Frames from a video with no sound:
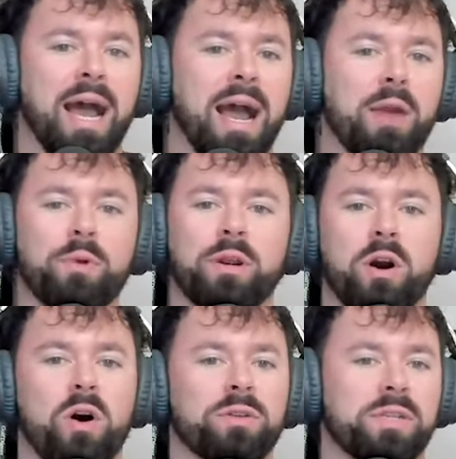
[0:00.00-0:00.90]
I
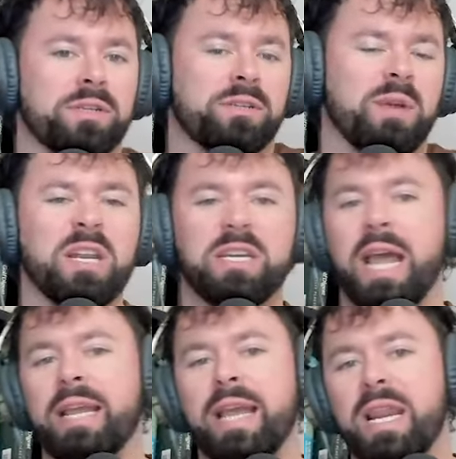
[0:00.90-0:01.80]
recall just a
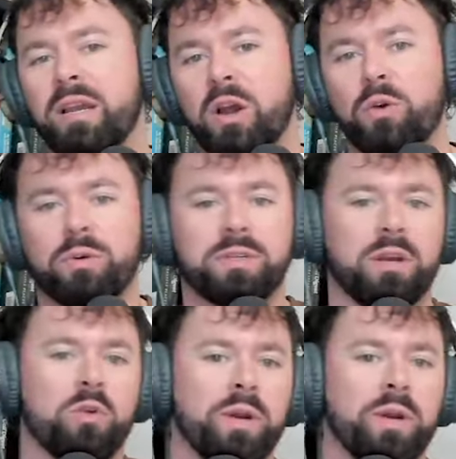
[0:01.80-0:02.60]
decade ago or so,